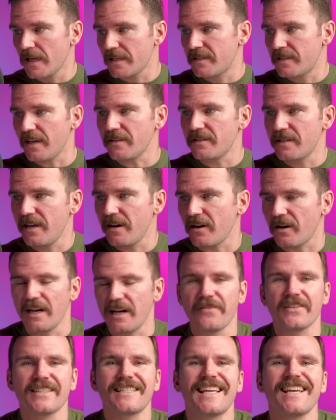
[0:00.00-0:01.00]
It says here, it
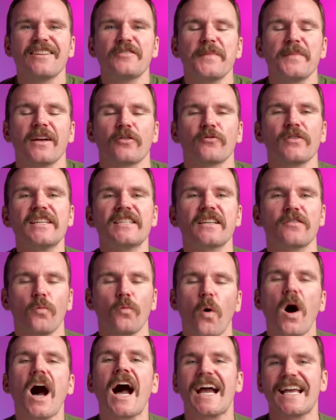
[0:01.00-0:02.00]
even gives me a
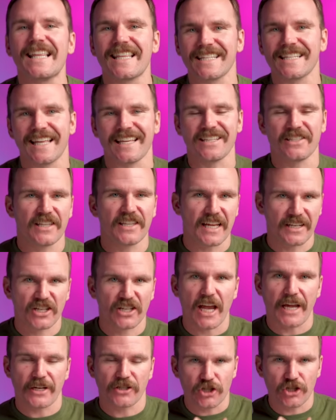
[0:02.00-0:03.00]
reason why
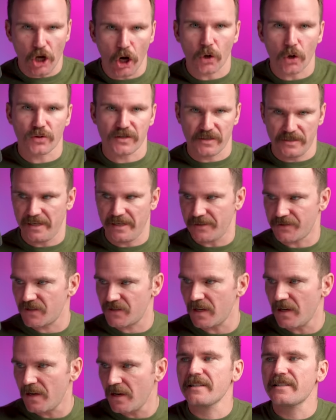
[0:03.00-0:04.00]
it chose
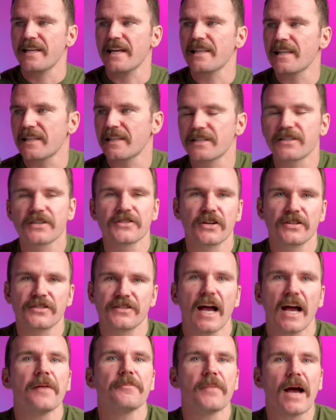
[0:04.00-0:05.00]
this. Let's say that this is our
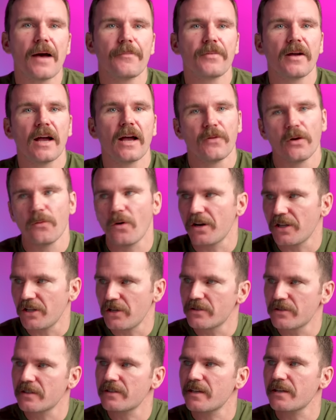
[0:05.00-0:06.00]
sitemap and we want to
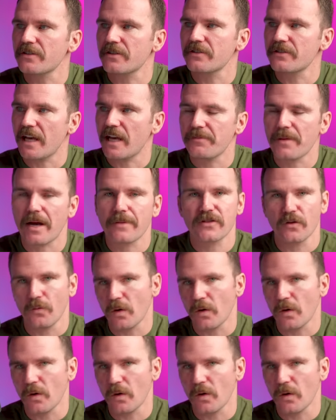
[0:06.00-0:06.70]
use this as our sitemap.